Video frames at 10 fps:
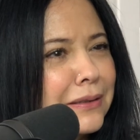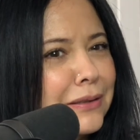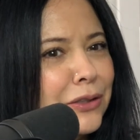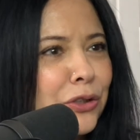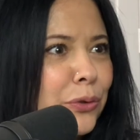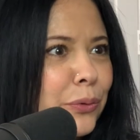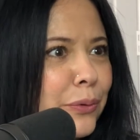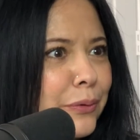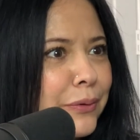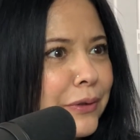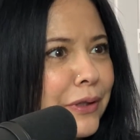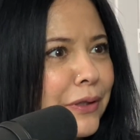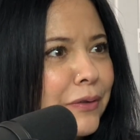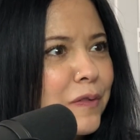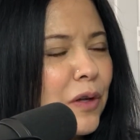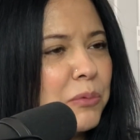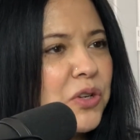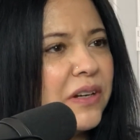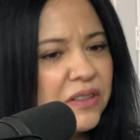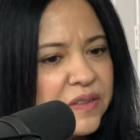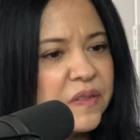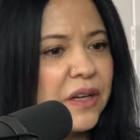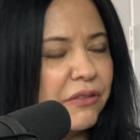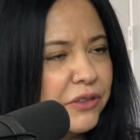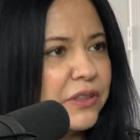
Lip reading: you know. So I'm trying to discover